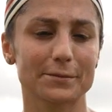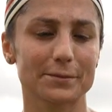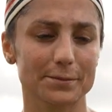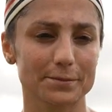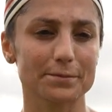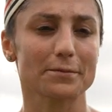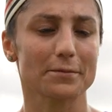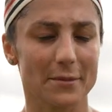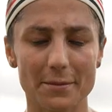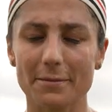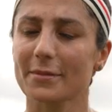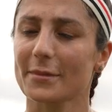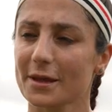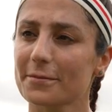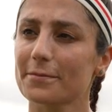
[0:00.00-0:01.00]

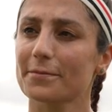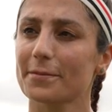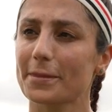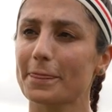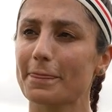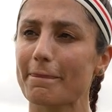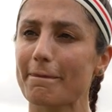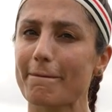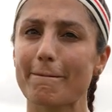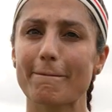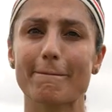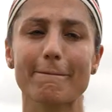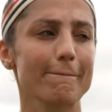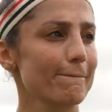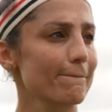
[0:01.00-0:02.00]

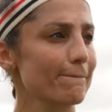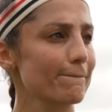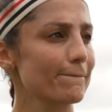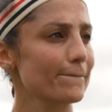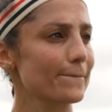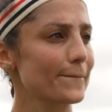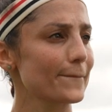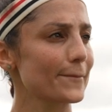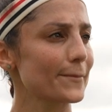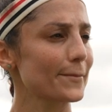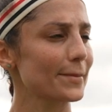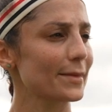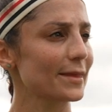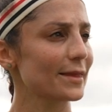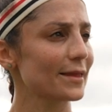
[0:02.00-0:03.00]

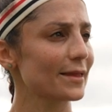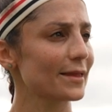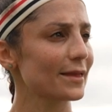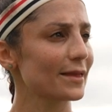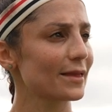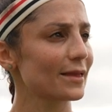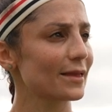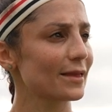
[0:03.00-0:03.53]
Nobody speaks.